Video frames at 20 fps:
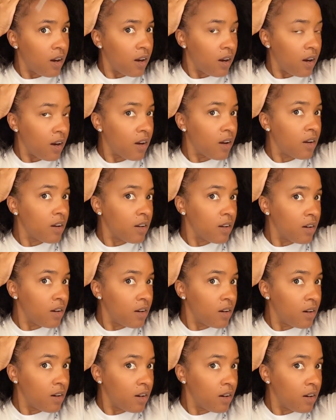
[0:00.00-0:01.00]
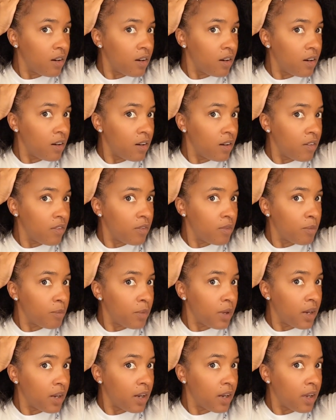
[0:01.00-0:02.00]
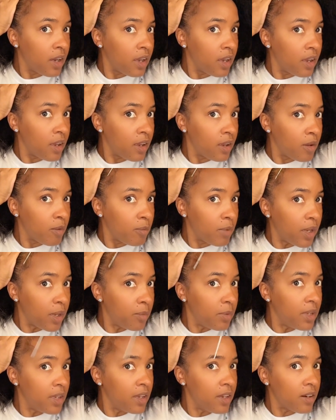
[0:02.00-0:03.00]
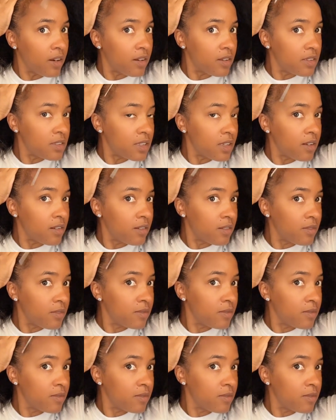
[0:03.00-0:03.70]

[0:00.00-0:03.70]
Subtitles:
all of my baby hairs out.